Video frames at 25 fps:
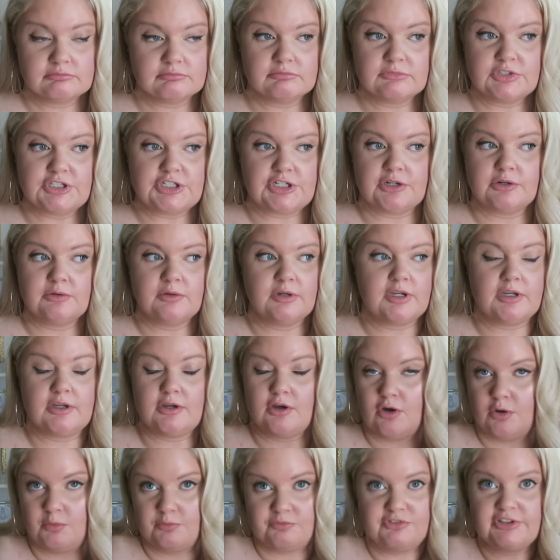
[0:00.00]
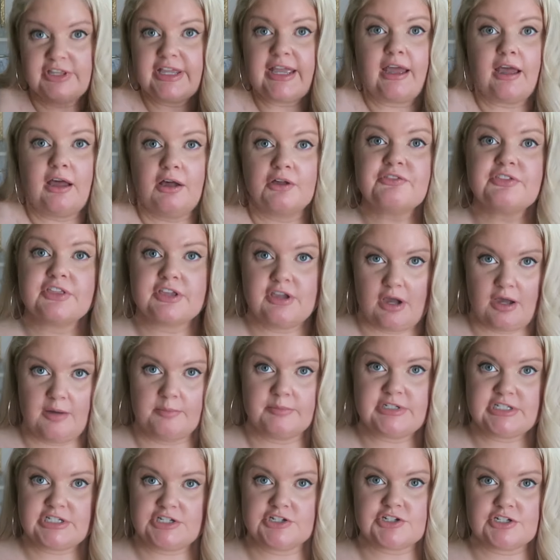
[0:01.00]
you know, hopefully a healthy
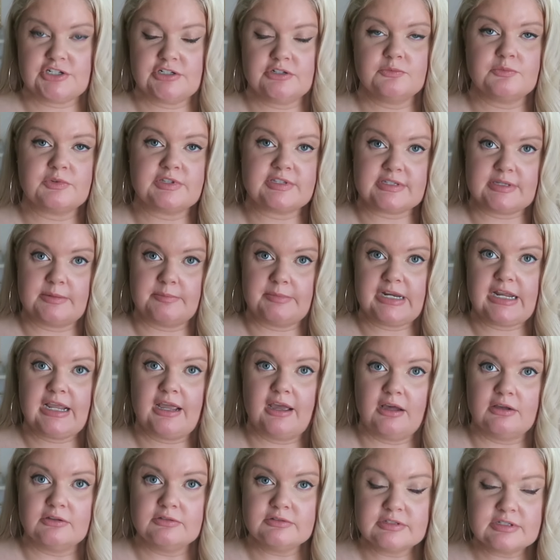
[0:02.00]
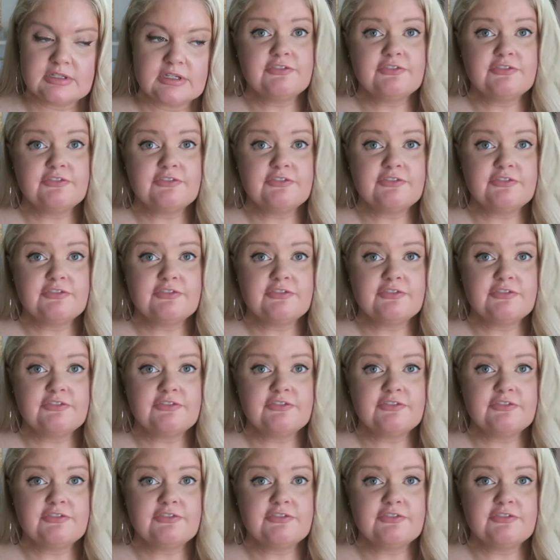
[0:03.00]
competition with somebody else.